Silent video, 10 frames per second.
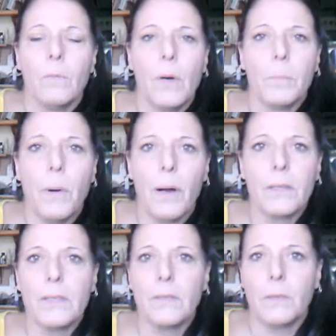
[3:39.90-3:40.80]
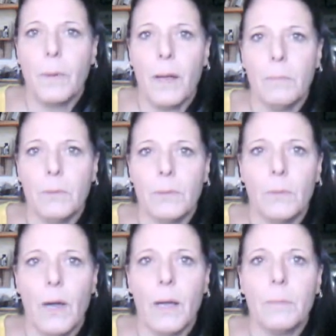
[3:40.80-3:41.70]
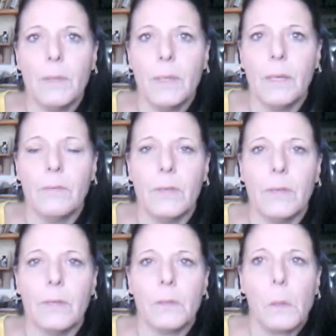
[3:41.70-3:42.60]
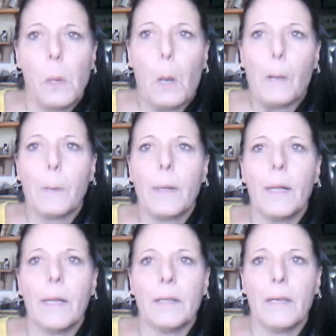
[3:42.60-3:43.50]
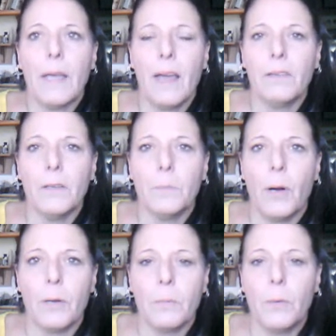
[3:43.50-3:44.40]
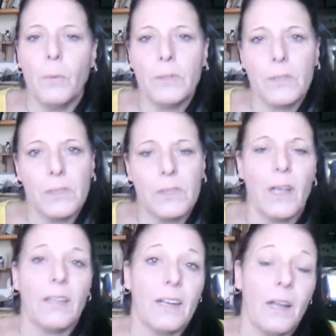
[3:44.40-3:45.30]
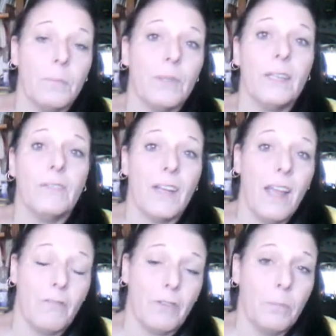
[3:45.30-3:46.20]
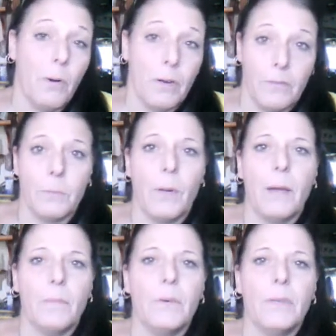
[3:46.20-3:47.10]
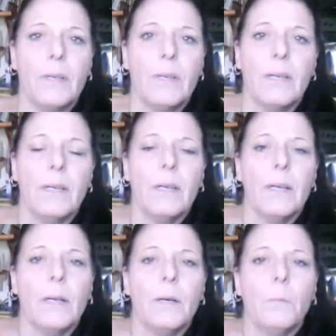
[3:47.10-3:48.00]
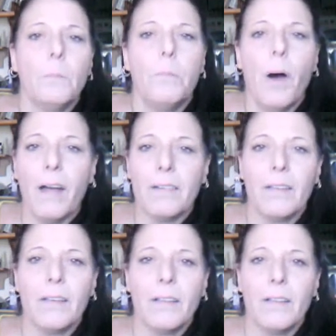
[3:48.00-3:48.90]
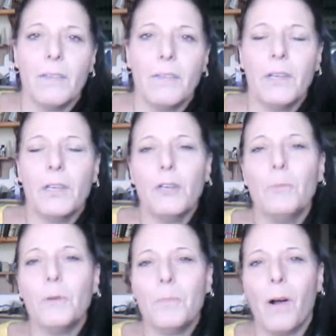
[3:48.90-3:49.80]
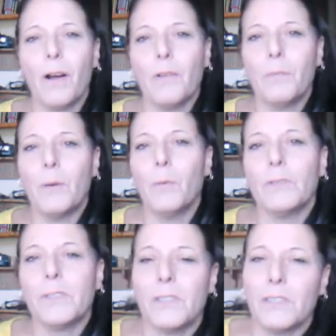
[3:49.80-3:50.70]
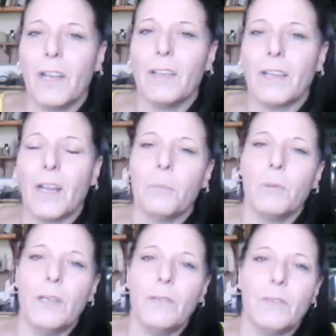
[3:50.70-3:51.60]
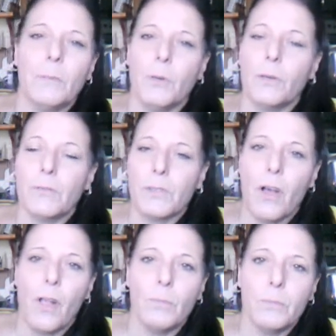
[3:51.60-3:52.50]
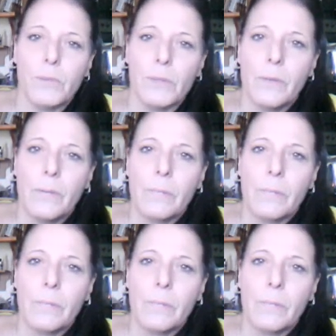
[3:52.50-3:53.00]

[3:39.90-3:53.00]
what parts of the Bible do I believe in? Well, the Catholic part of me wants to say that I believe in every part of the Bible. But the human part of me wants to say that I believe in the book of Psalms.